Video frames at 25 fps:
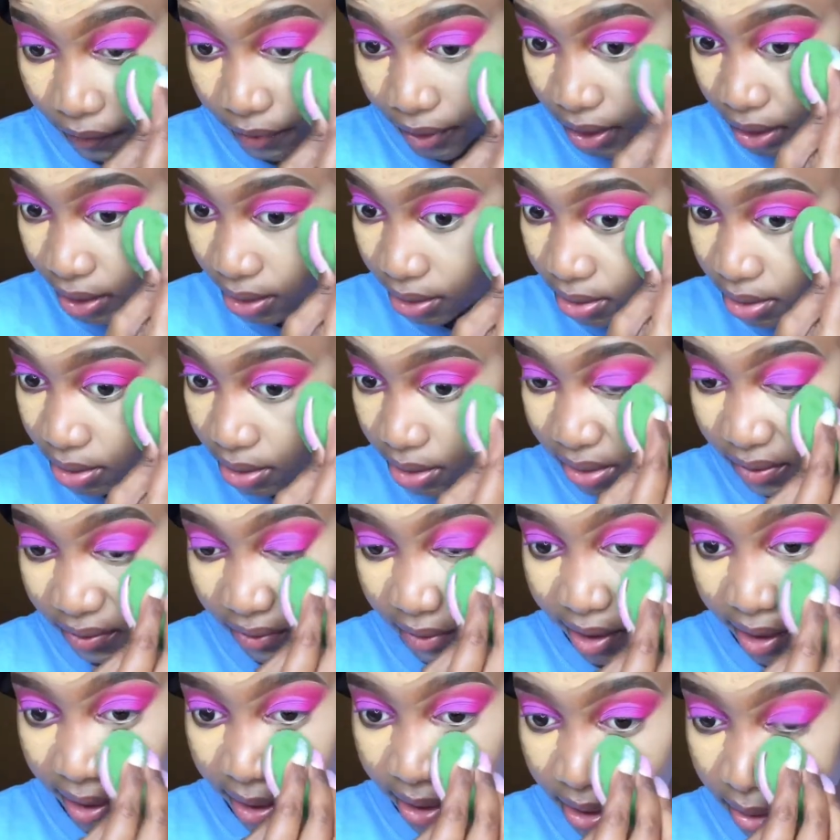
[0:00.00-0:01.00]
finish
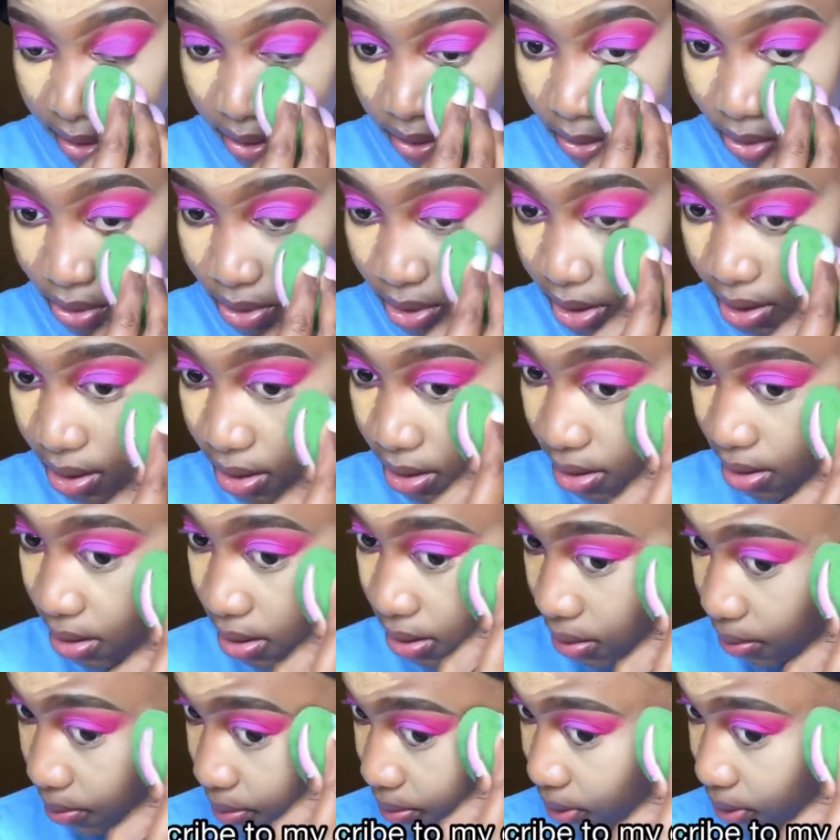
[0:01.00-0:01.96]
if I get into detail.